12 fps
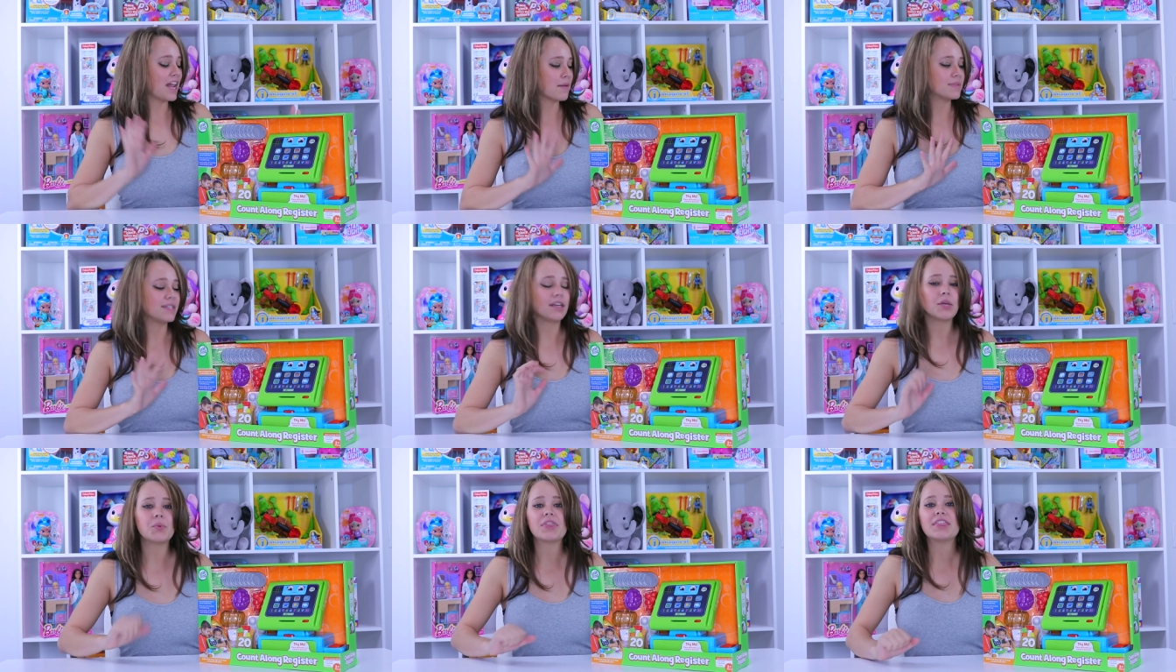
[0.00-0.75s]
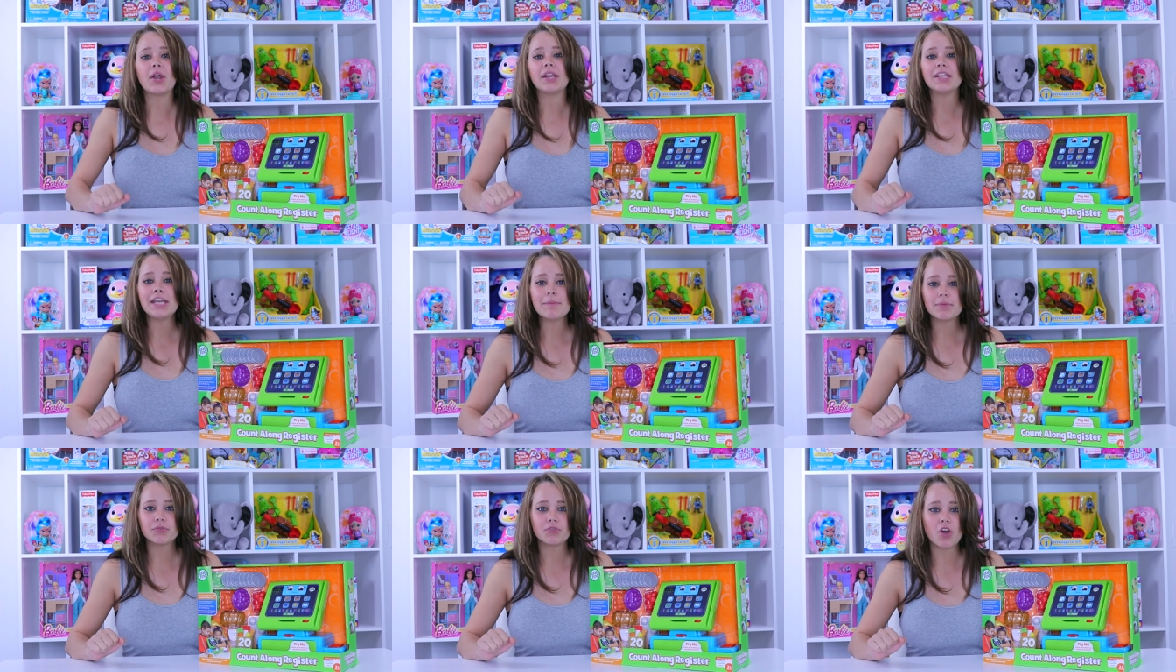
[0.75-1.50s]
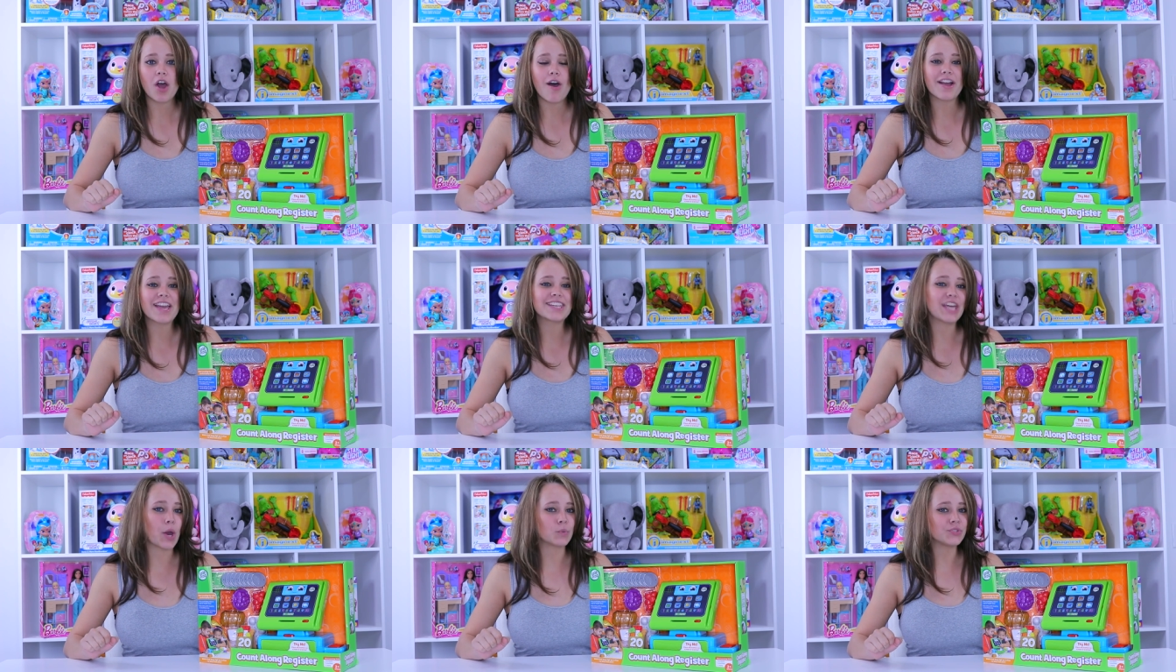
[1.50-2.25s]
Today I'm sitting with the Leapfrog
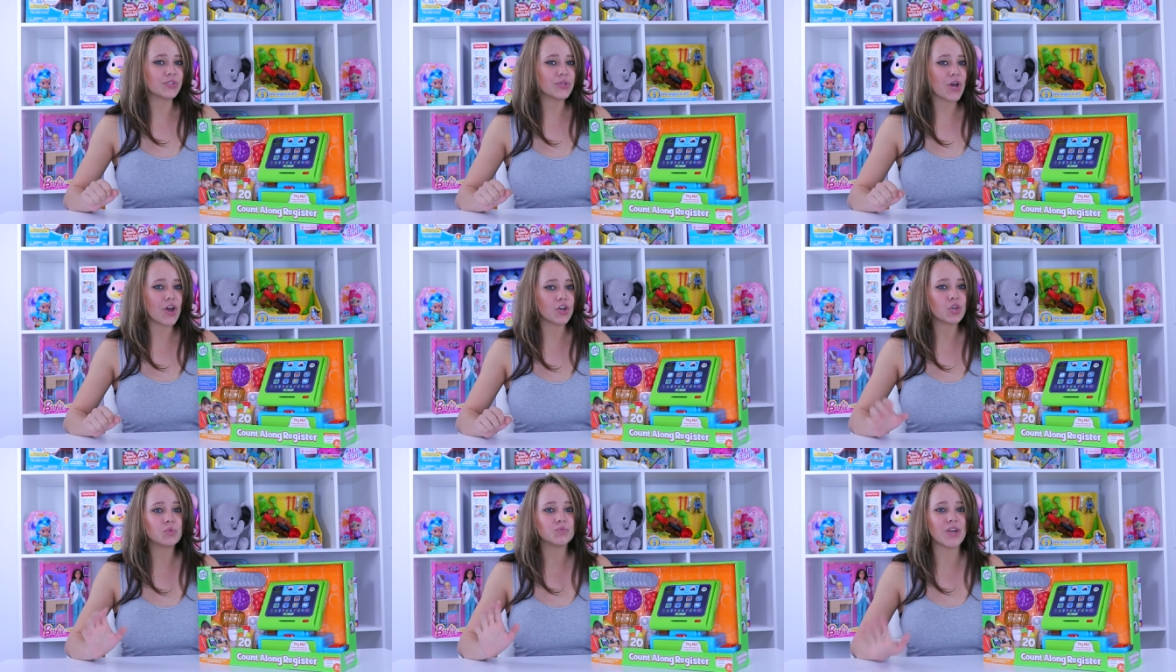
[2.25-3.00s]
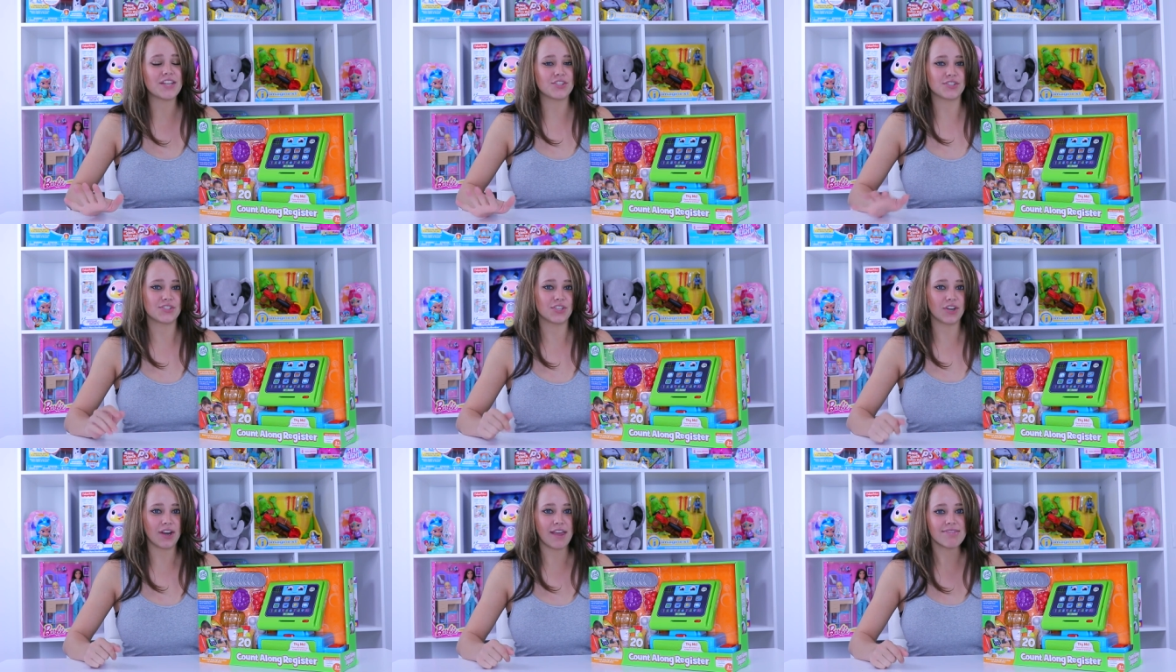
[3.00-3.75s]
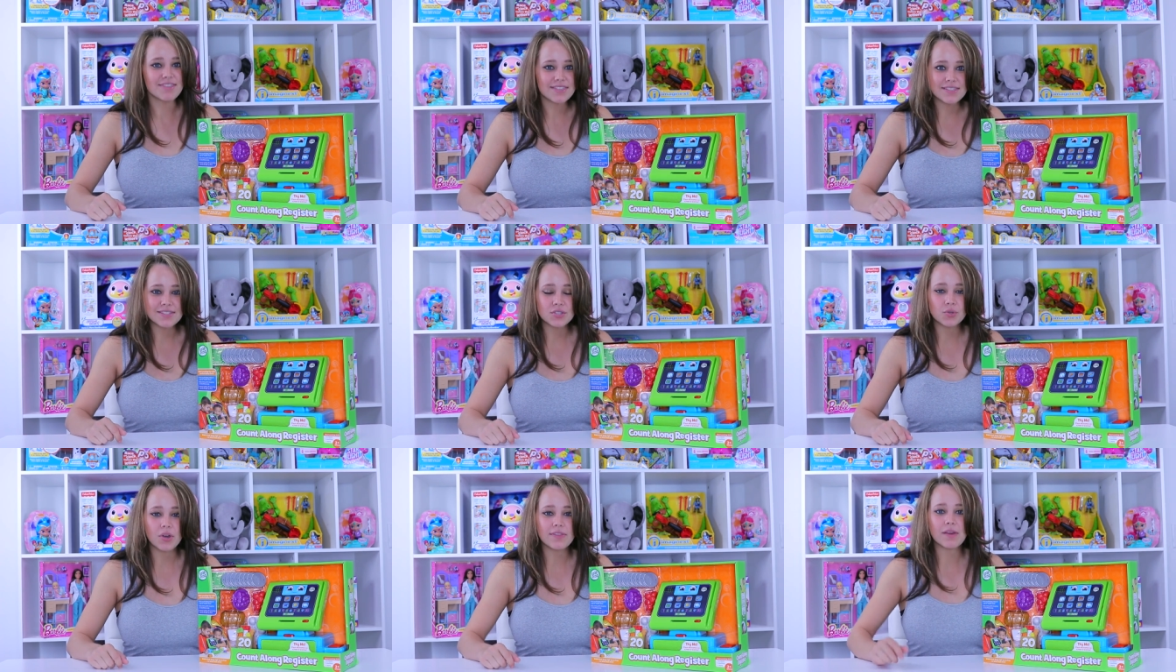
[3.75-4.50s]
Count Along Register, and this is
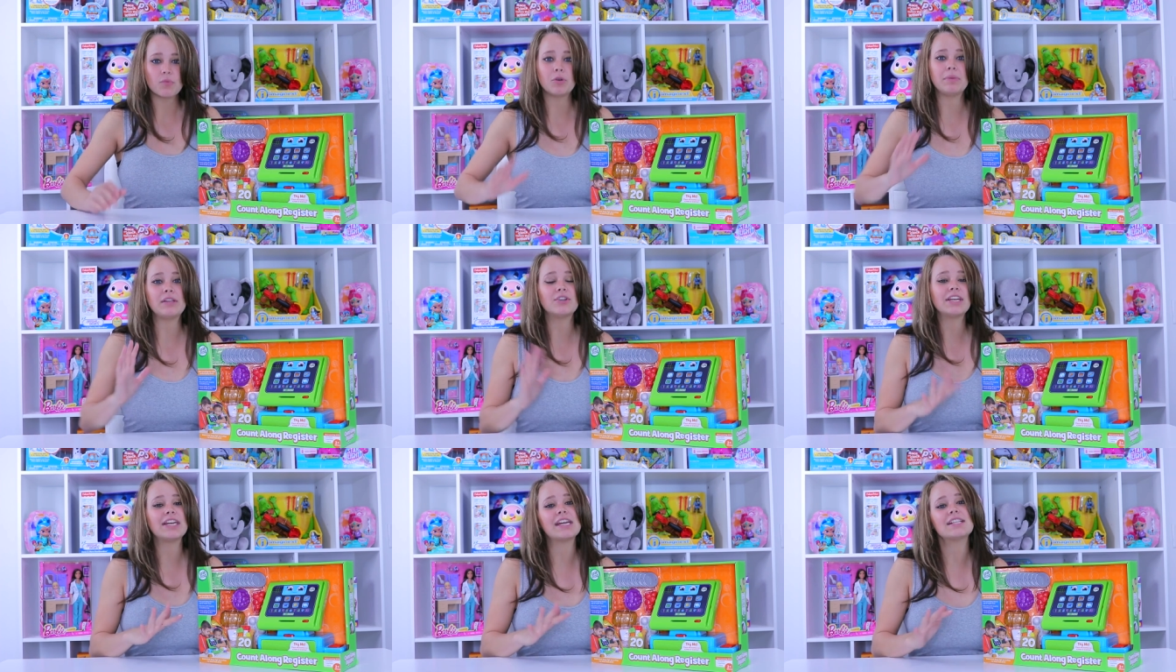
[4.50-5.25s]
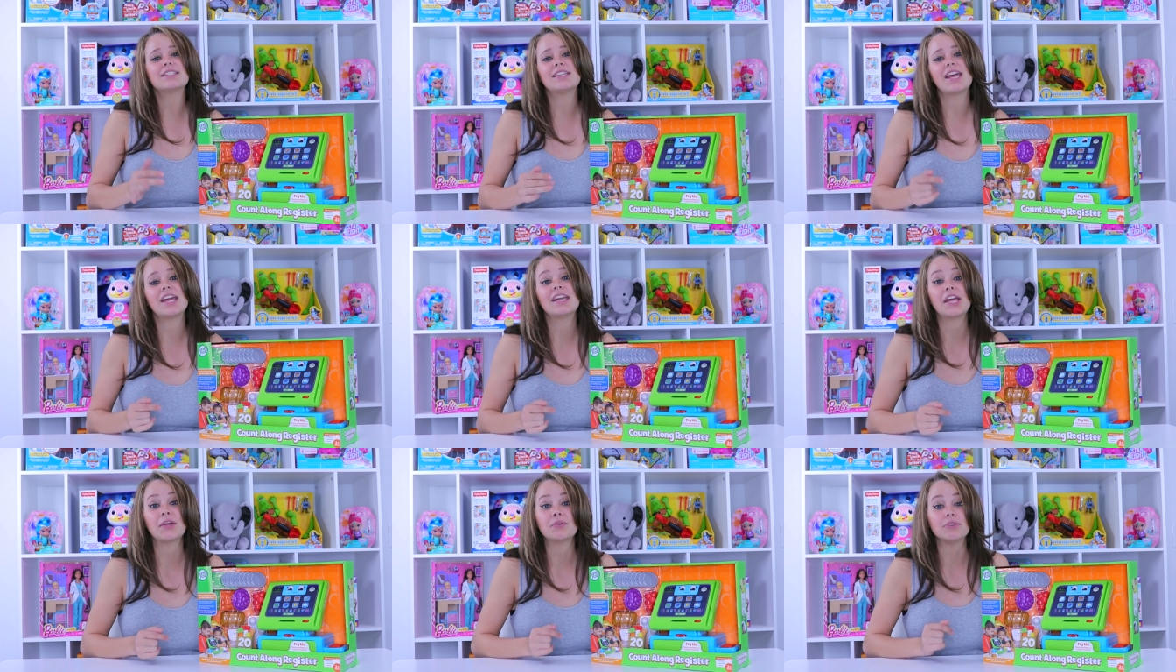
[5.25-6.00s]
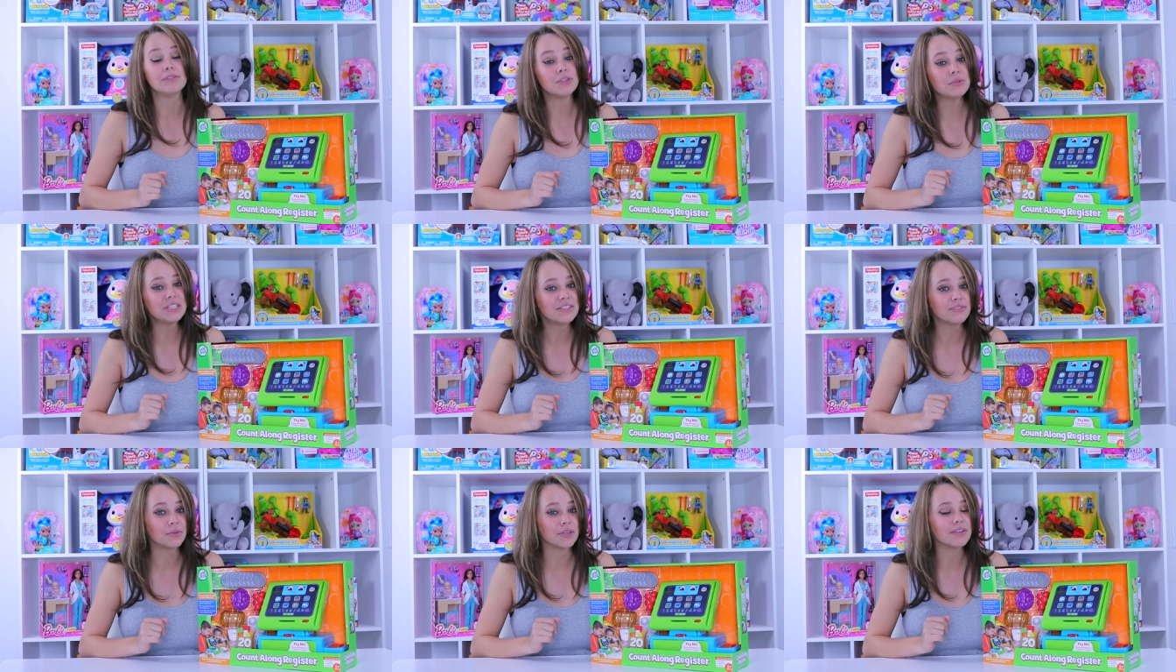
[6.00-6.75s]
the toy that we'll be looking at today and
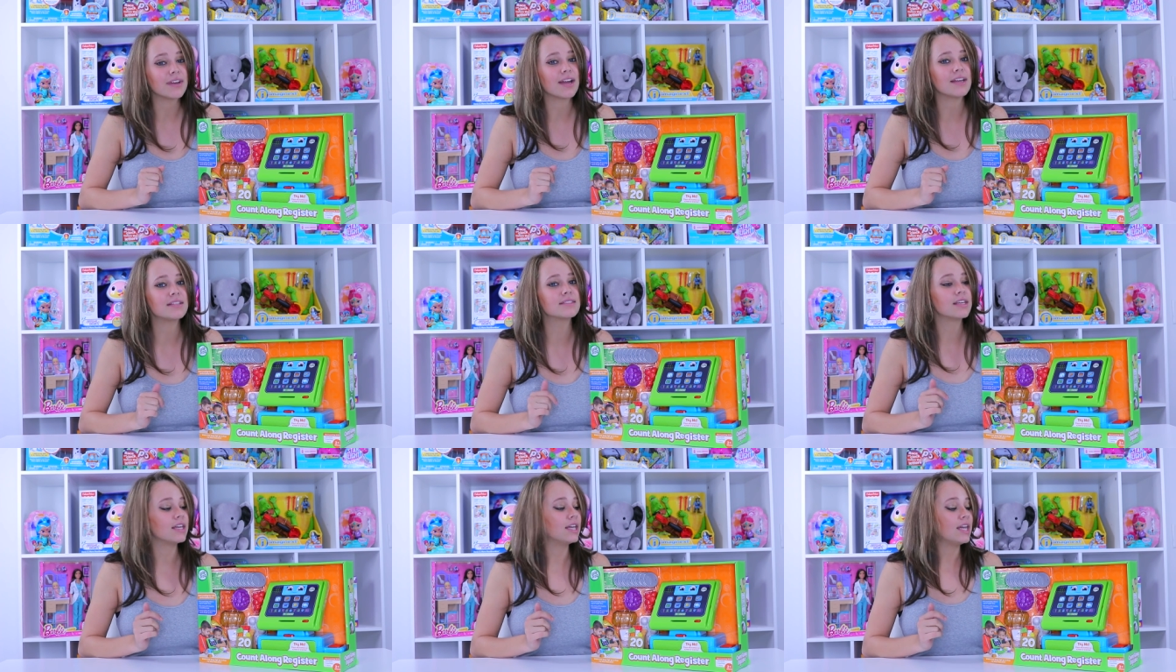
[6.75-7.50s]
reviewing for you guys.